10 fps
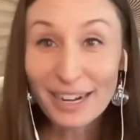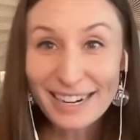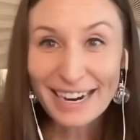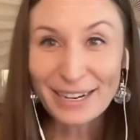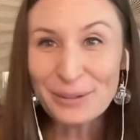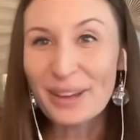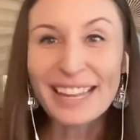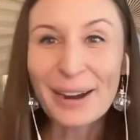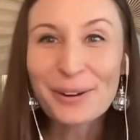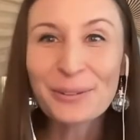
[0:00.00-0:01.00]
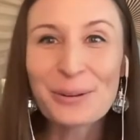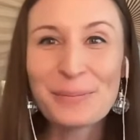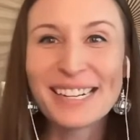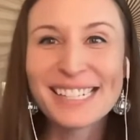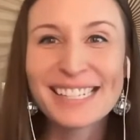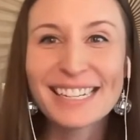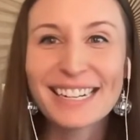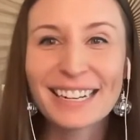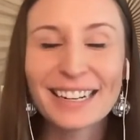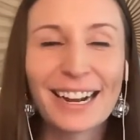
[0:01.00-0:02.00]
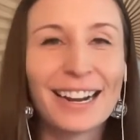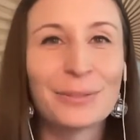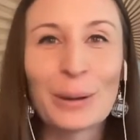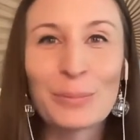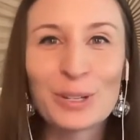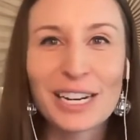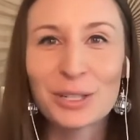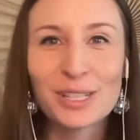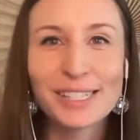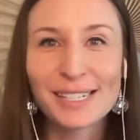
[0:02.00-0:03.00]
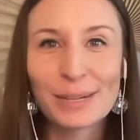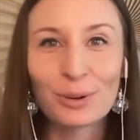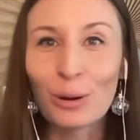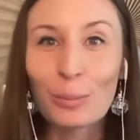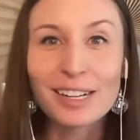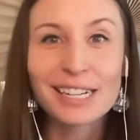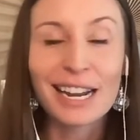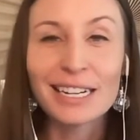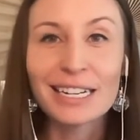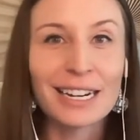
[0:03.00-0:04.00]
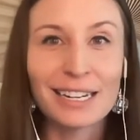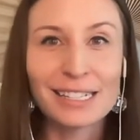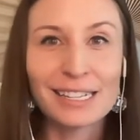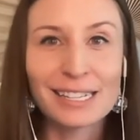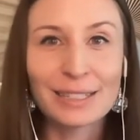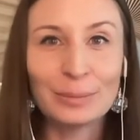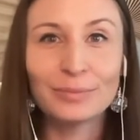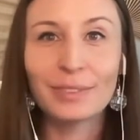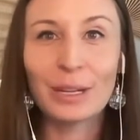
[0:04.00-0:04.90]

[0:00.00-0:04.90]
right now, without a robust reputation system, a robust identity system,